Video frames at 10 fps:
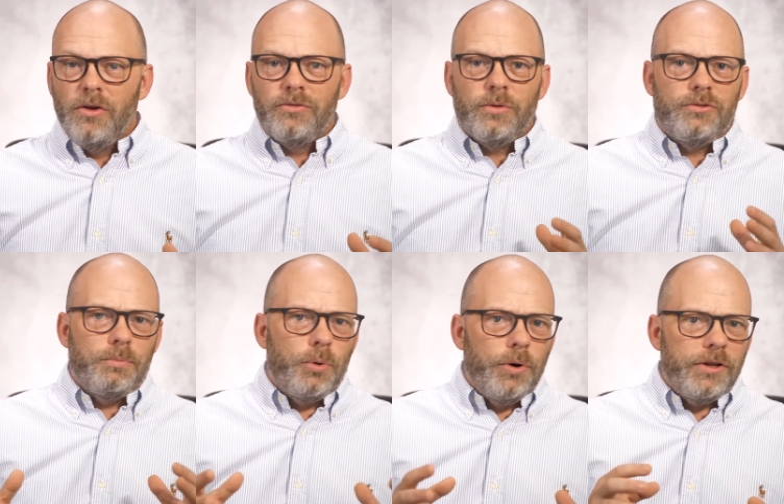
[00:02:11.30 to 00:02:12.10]
So it's
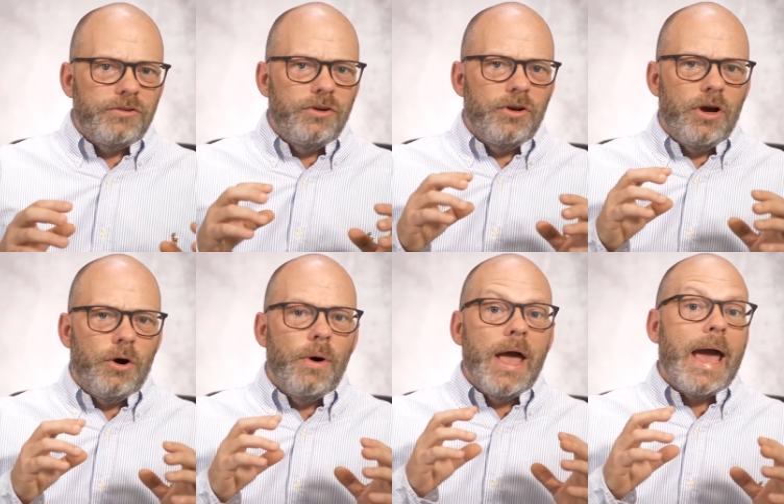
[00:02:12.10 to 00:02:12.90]
important to
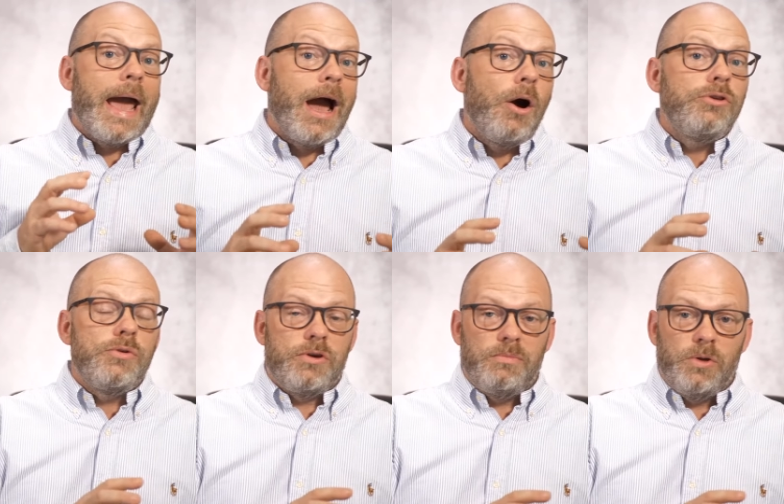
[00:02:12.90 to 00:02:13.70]
know how
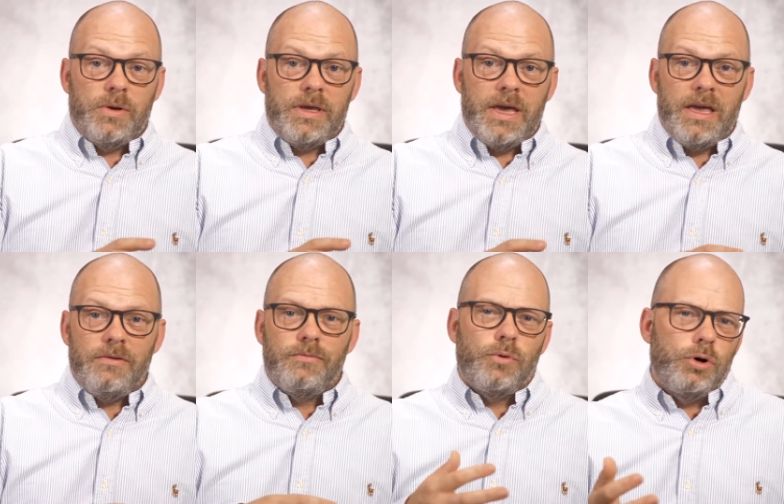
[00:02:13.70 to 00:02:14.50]
you communicate,
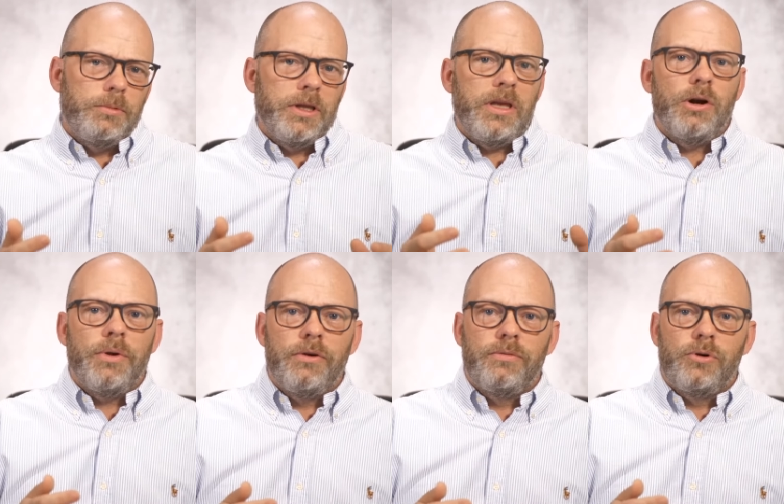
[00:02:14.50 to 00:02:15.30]
formally or
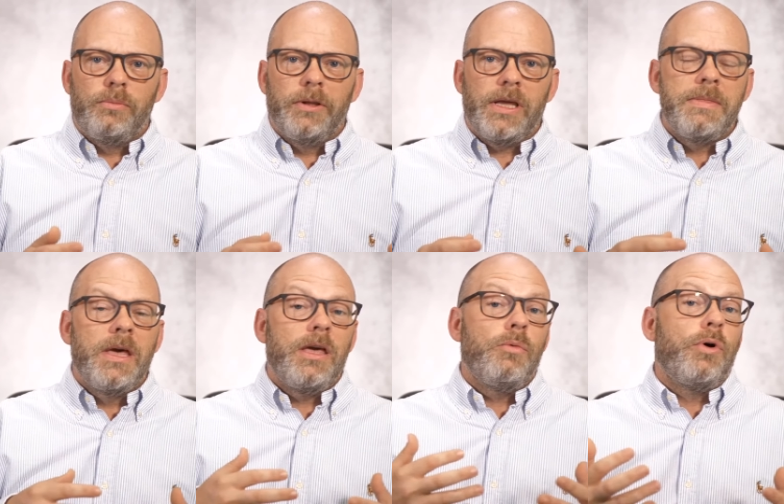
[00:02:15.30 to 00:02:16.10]
informally,
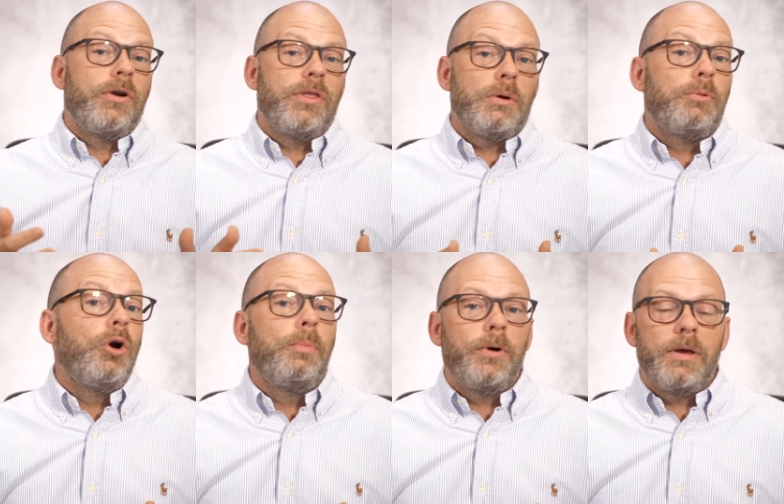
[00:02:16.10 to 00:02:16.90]
and what are the
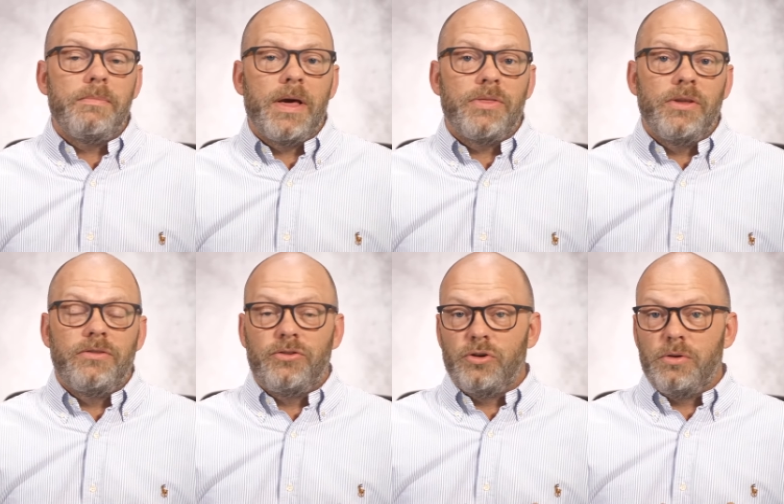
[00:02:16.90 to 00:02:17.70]
appropriate
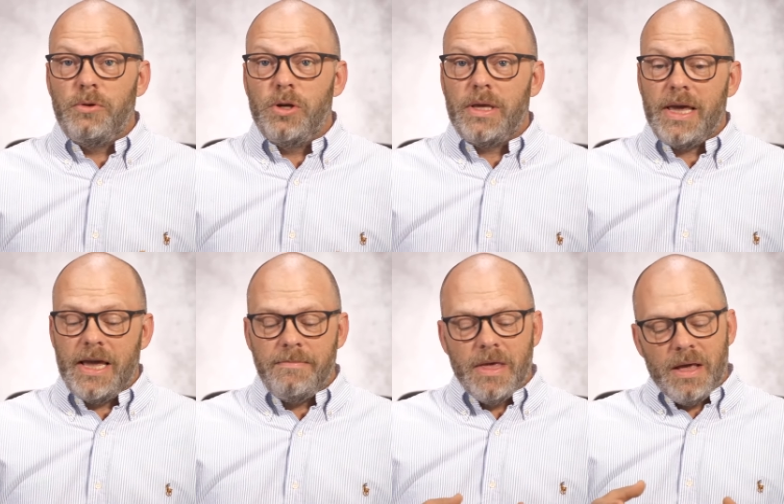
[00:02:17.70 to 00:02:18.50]
methods to
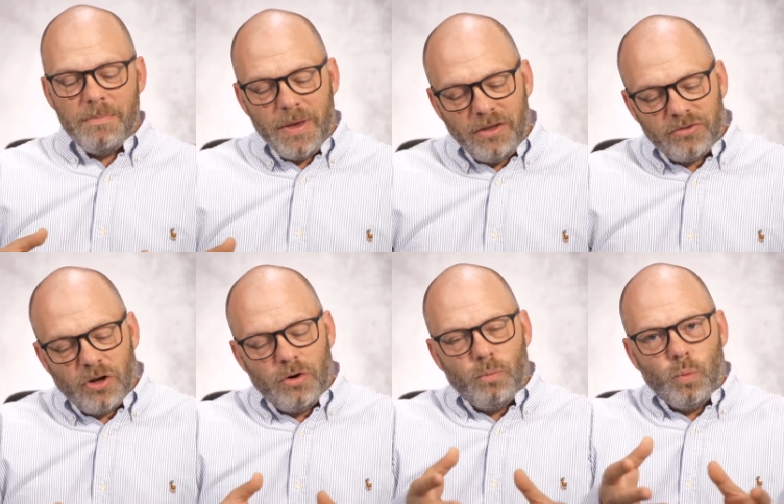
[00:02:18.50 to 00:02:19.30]
communicate based
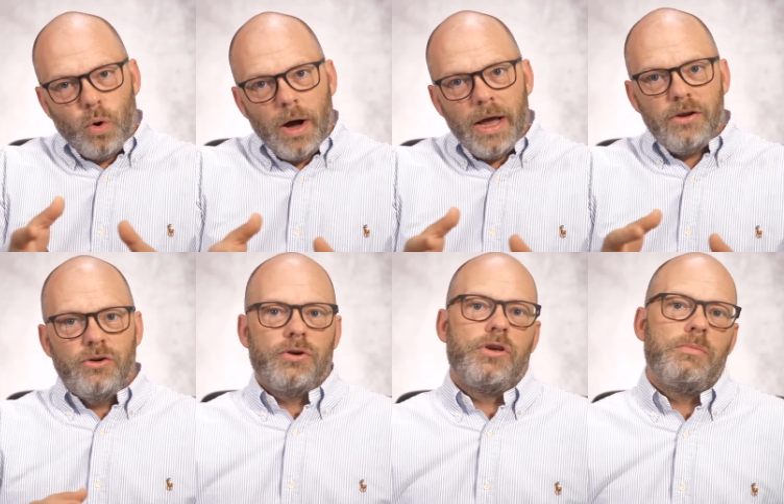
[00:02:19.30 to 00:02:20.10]
on what
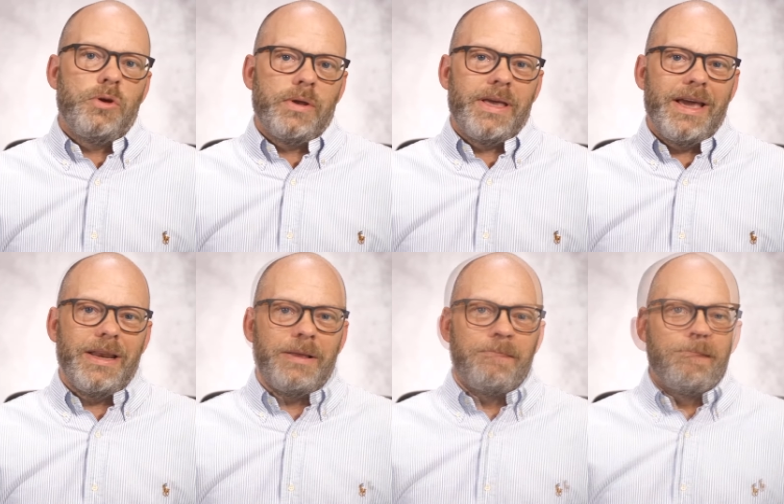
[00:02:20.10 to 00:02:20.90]
you're communicating.